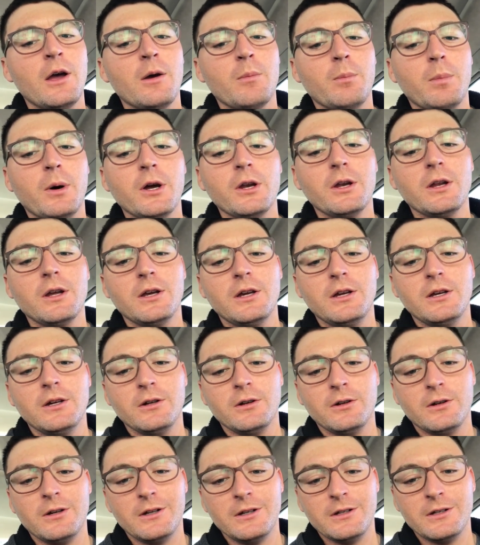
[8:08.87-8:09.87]
But
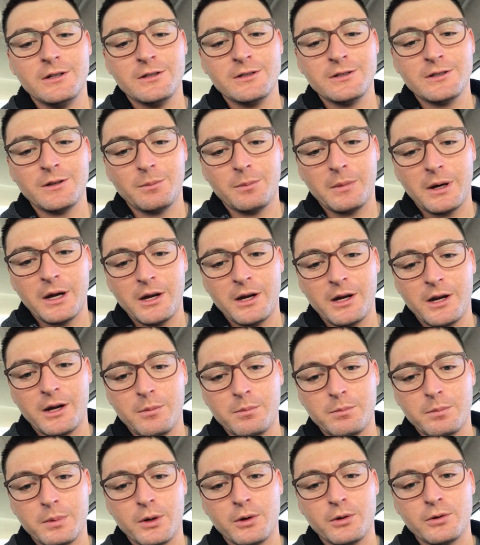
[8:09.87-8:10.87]
here is my
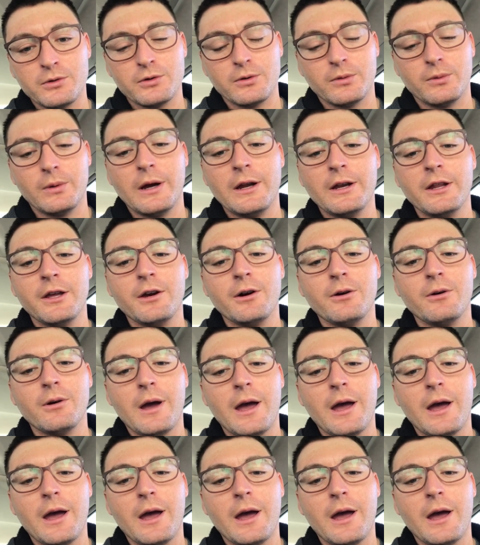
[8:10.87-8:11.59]
Bose radio